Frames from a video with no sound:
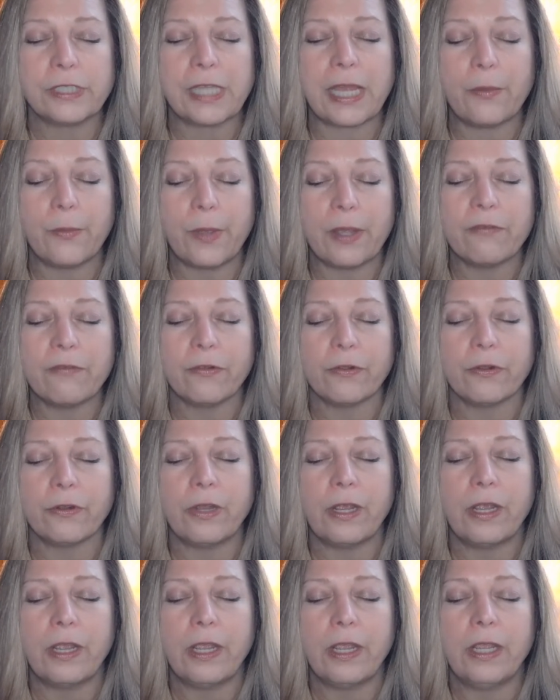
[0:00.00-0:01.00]
However,
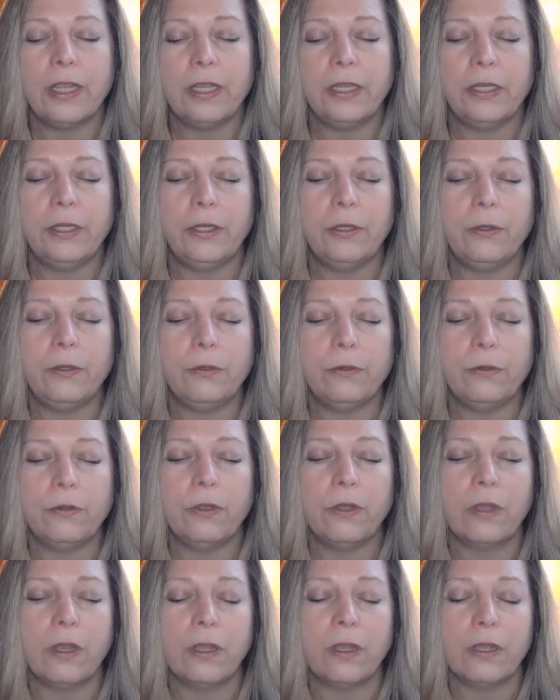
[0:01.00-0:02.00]
you
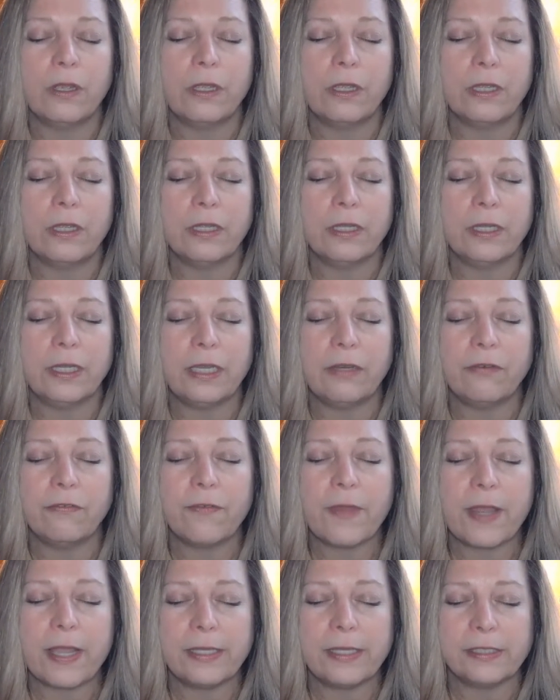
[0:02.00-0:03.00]
can
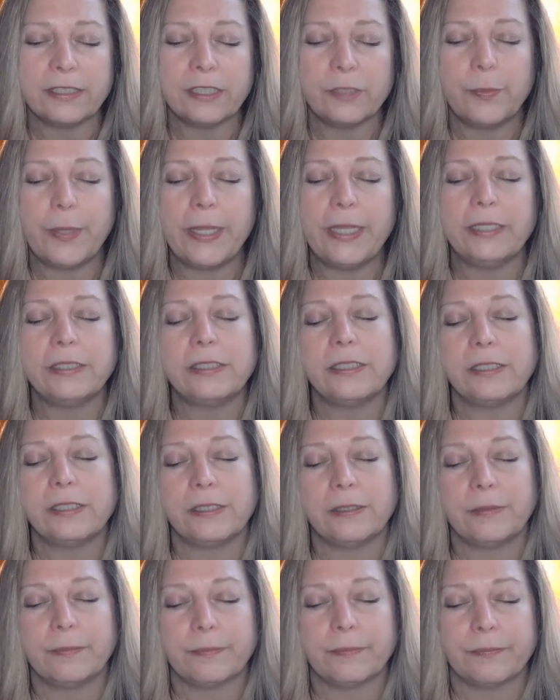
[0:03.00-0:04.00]
find a
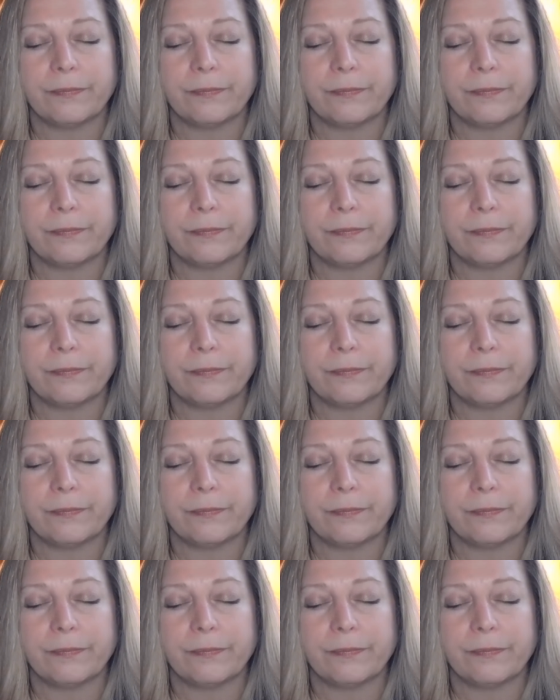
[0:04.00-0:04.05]
space